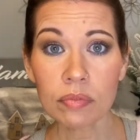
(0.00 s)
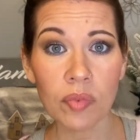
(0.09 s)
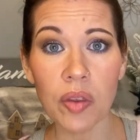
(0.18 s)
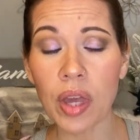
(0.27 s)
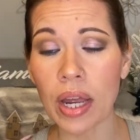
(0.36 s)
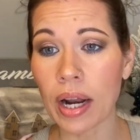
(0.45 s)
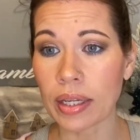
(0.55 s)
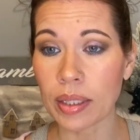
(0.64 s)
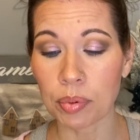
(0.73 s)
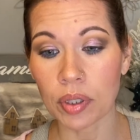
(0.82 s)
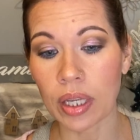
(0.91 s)
that I
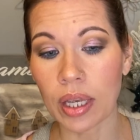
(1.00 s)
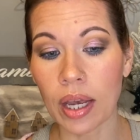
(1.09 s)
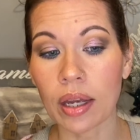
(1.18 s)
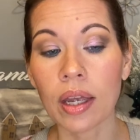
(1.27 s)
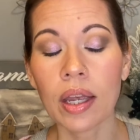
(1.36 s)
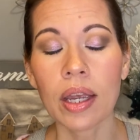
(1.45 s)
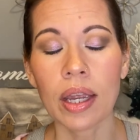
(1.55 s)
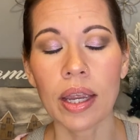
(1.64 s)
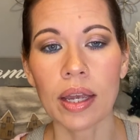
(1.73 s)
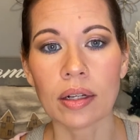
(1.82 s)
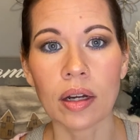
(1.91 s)
keep looking at,
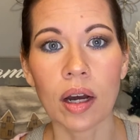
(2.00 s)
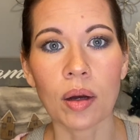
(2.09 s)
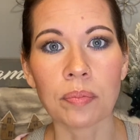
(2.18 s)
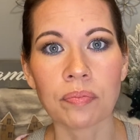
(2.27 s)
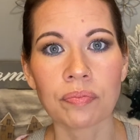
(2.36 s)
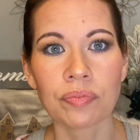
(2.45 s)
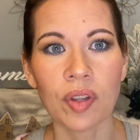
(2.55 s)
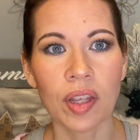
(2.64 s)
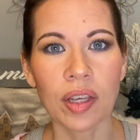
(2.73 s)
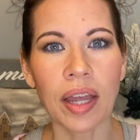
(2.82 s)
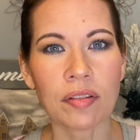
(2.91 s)
and
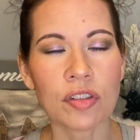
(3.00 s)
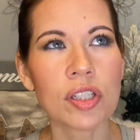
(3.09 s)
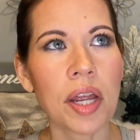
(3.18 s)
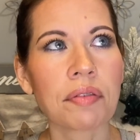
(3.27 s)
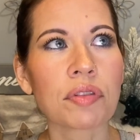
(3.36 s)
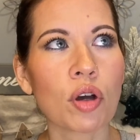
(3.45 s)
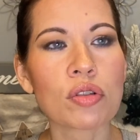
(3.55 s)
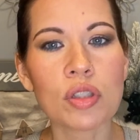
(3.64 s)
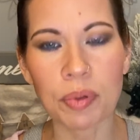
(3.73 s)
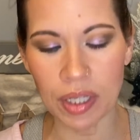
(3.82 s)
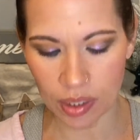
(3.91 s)
kind of just have those
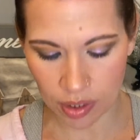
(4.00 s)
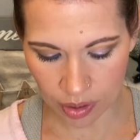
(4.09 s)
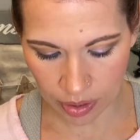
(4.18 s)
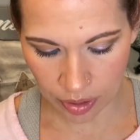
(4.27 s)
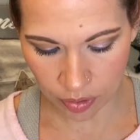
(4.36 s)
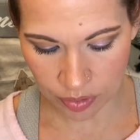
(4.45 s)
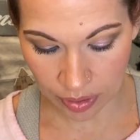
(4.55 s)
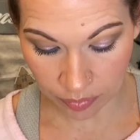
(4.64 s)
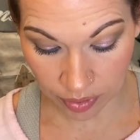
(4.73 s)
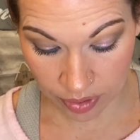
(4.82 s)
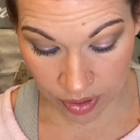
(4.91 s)
be the narrowed down
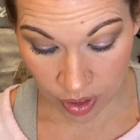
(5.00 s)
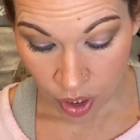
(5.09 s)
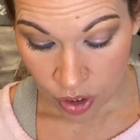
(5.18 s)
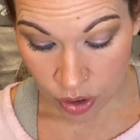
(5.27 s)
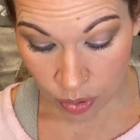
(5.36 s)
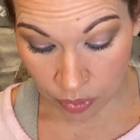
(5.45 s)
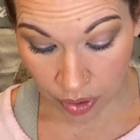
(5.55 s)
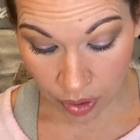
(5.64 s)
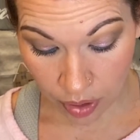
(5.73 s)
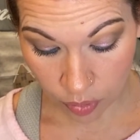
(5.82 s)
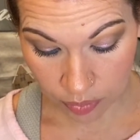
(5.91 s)
list. So there
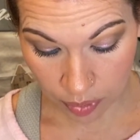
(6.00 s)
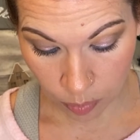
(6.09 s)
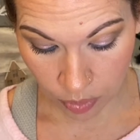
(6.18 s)
are only 8